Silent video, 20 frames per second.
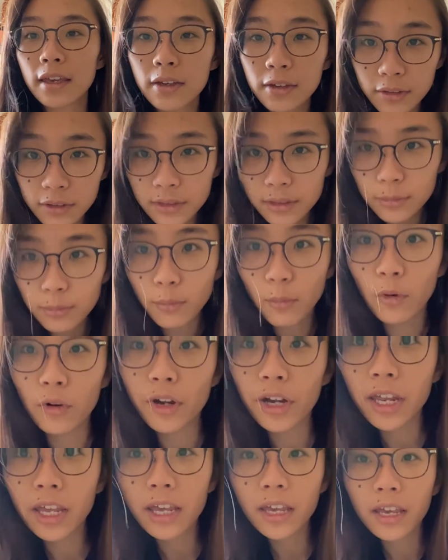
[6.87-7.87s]
good
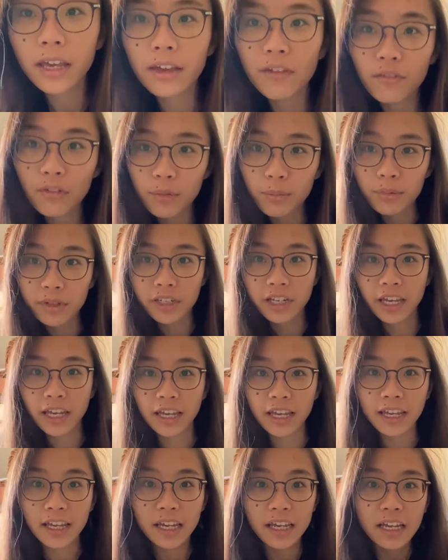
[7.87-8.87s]
morning
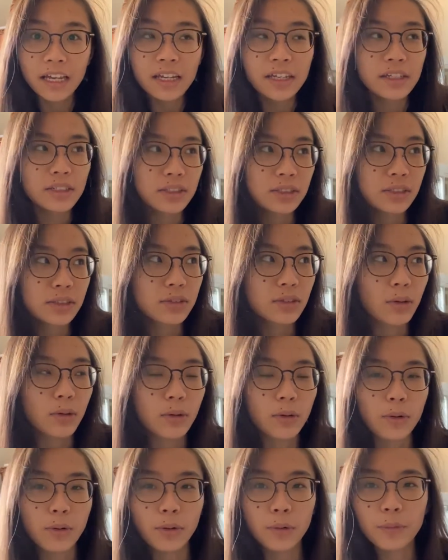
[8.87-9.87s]
everybody so
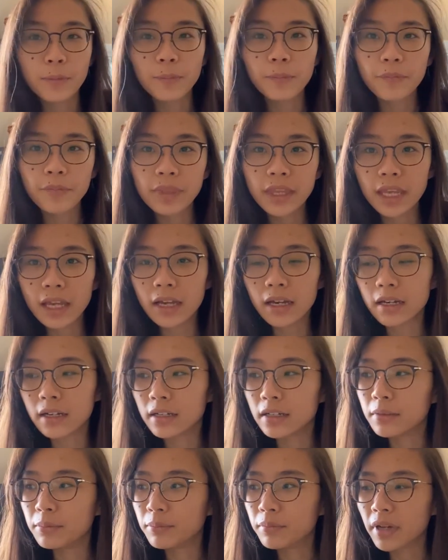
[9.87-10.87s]

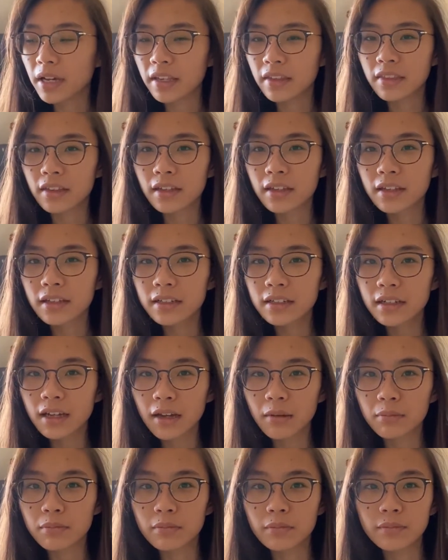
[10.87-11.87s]
um i think
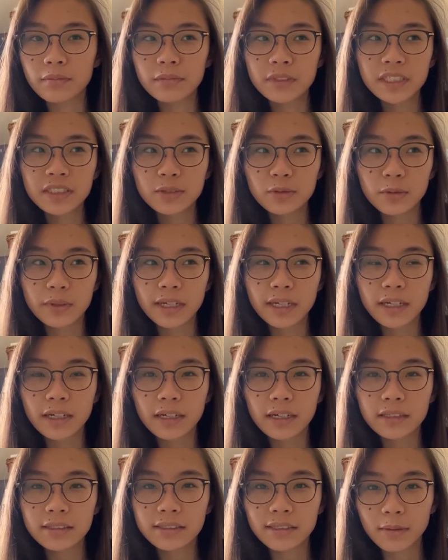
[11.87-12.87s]
i'm this week
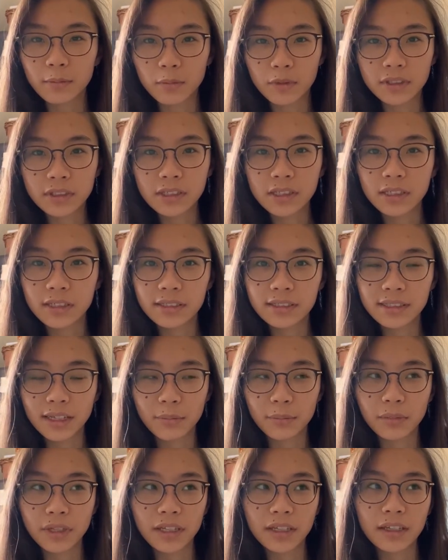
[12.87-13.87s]
someone's gonna
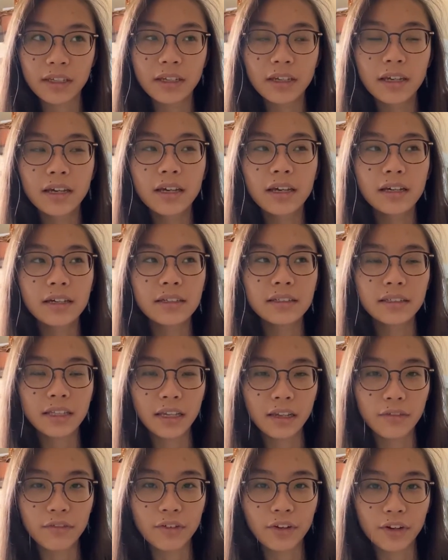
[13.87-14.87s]
send me
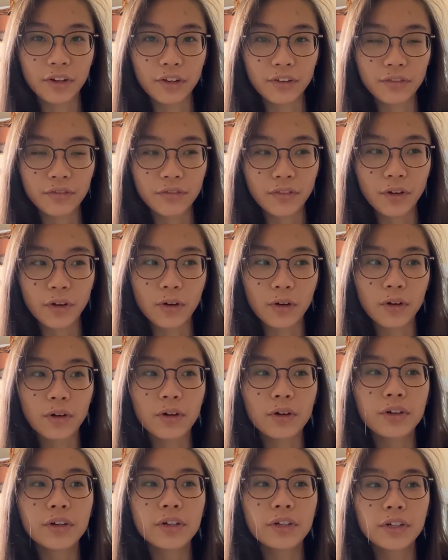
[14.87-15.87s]
delivery for
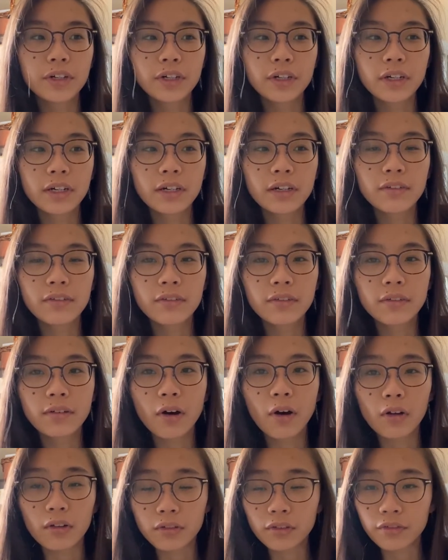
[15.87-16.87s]

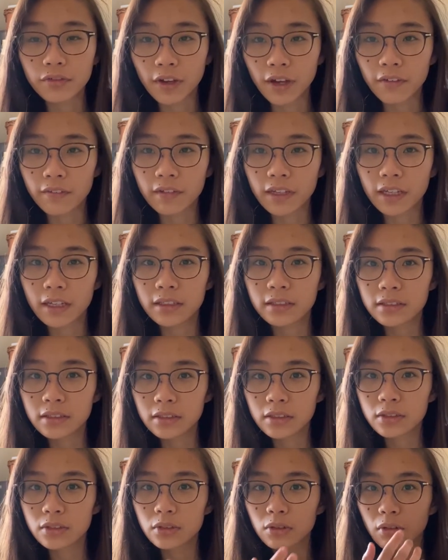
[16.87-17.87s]
all five days
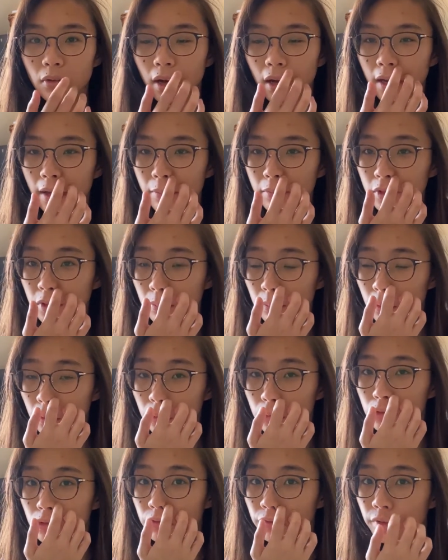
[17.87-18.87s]
so i am
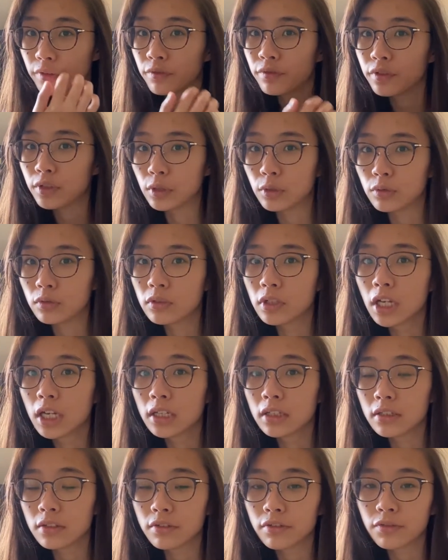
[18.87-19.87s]
supposed to review
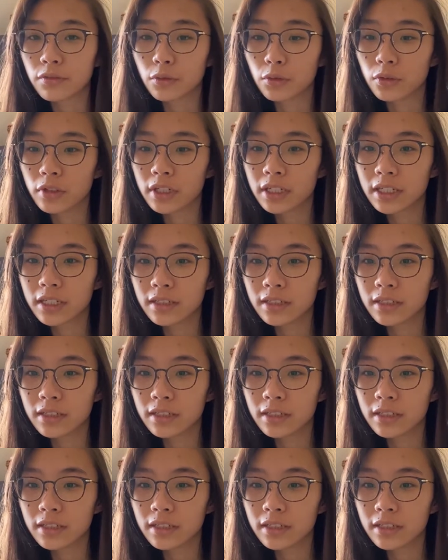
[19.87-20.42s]
the food